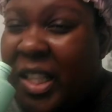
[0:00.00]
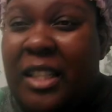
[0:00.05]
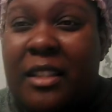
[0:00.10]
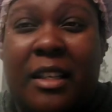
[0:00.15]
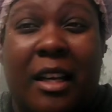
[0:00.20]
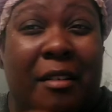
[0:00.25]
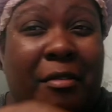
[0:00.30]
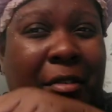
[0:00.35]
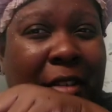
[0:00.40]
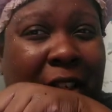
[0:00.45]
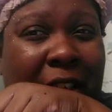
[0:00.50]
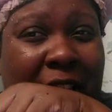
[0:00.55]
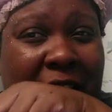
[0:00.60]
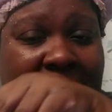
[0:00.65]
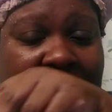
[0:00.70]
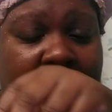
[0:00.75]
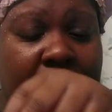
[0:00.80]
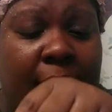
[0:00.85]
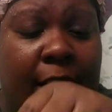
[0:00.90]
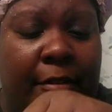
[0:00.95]
Definitely,
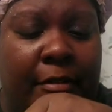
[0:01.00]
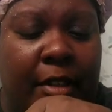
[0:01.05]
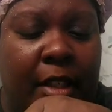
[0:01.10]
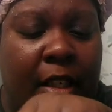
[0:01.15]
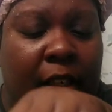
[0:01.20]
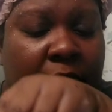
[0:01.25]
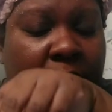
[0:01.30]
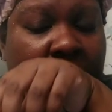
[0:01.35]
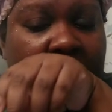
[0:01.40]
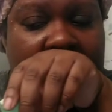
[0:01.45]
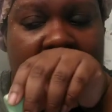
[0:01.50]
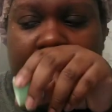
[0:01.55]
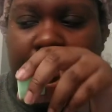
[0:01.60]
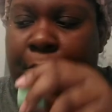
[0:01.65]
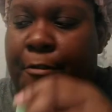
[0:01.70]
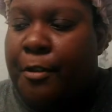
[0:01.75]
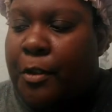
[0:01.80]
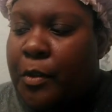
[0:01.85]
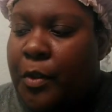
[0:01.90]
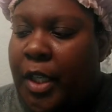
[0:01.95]
it's definitely giving like a
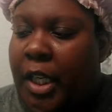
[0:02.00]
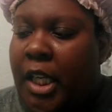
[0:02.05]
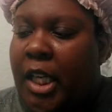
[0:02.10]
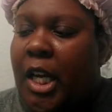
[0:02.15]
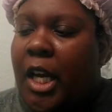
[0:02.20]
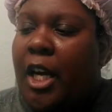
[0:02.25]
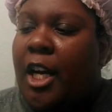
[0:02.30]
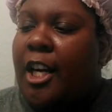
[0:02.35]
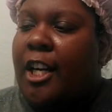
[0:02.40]
fruity,